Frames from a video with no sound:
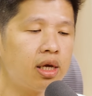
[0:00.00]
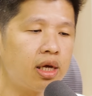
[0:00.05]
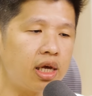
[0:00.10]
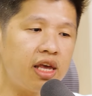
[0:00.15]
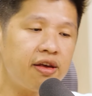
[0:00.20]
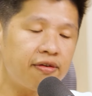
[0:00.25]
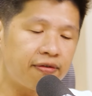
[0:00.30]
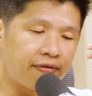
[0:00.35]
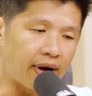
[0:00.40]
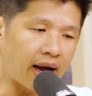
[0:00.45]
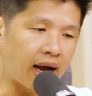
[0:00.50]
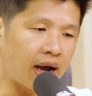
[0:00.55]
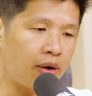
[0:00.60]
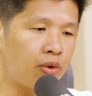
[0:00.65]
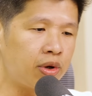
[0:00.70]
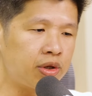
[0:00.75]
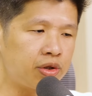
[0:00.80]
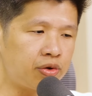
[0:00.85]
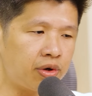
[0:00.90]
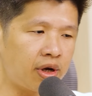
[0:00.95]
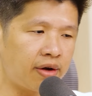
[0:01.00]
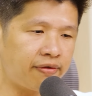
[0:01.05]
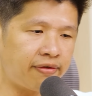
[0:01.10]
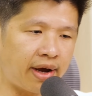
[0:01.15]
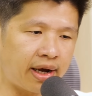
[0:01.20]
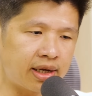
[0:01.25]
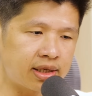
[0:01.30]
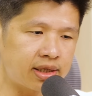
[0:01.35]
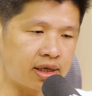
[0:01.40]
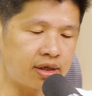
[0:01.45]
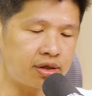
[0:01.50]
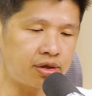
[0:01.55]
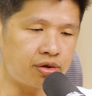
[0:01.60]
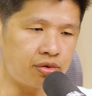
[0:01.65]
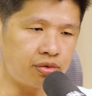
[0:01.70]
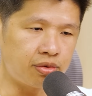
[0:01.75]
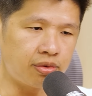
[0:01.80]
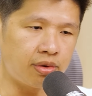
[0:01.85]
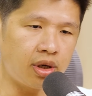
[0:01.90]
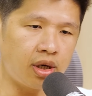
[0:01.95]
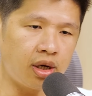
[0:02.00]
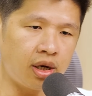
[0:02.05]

if I want to have access to